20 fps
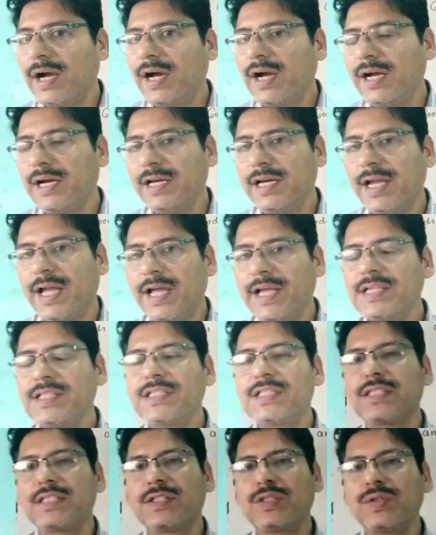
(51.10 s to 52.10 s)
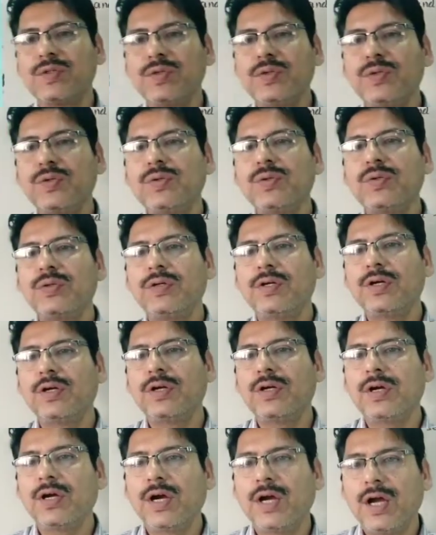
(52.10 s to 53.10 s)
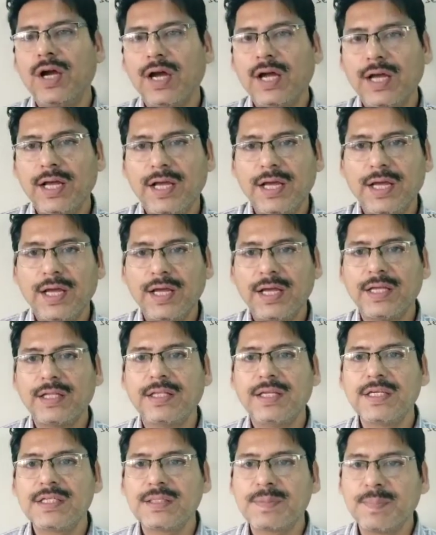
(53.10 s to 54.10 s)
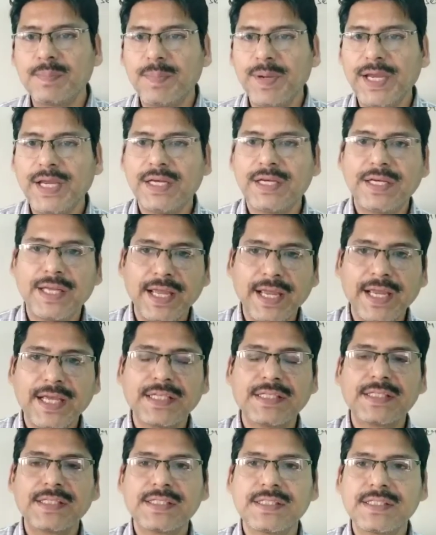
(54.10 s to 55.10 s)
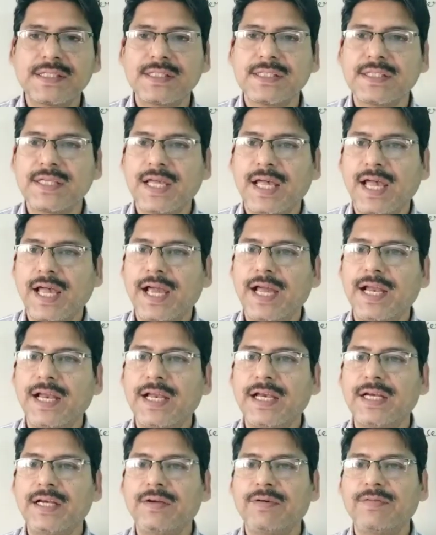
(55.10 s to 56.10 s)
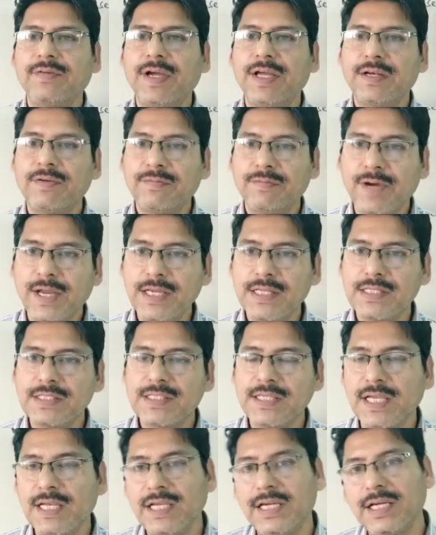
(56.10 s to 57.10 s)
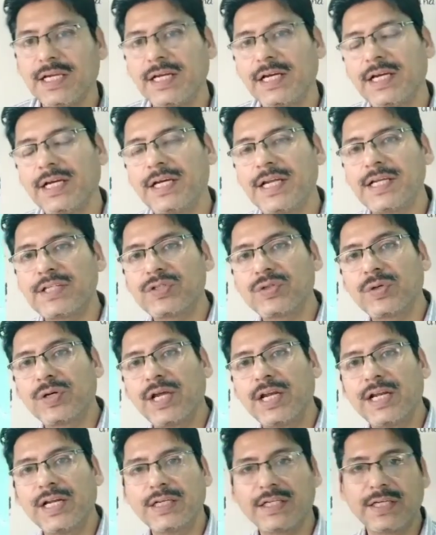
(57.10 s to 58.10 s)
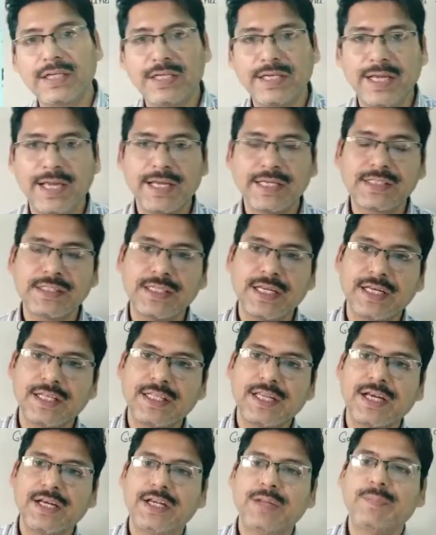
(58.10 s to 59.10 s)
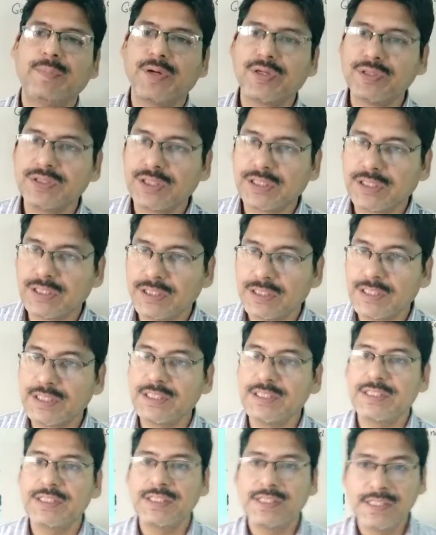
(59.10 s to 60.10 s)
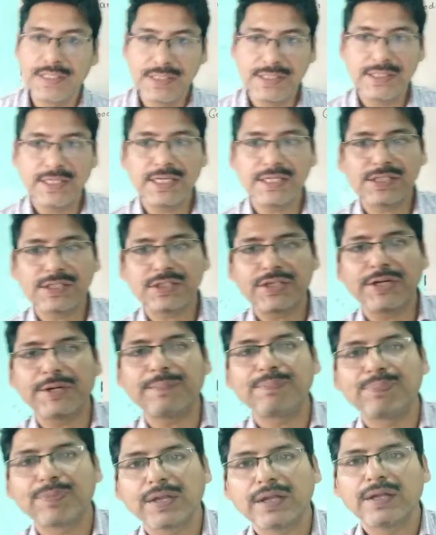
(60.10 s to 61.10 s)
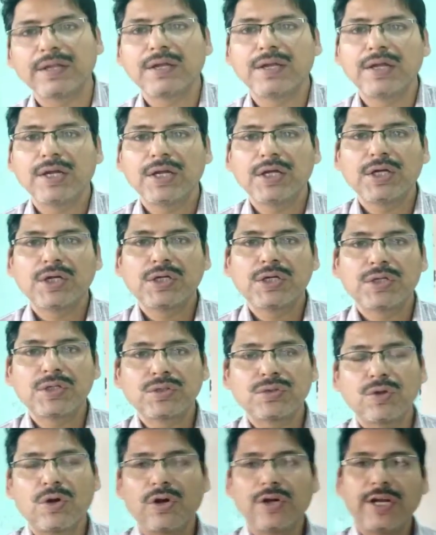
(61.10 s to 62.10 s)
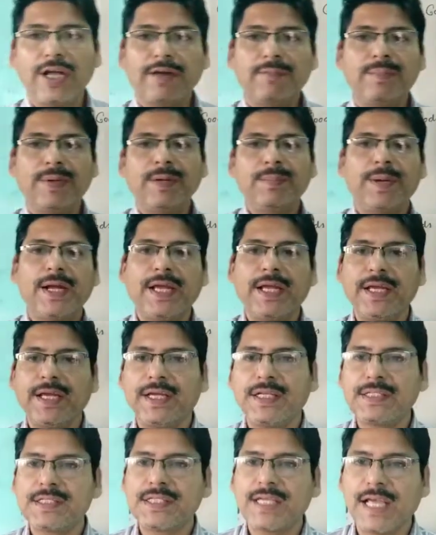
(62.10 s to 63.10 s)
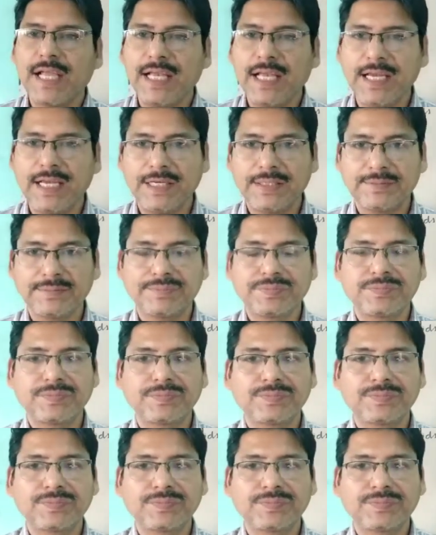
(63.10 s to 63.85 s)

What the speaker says: it has to this pay tax, and while selling it has to collect the tax and then deposit this GST. So on every buying and selling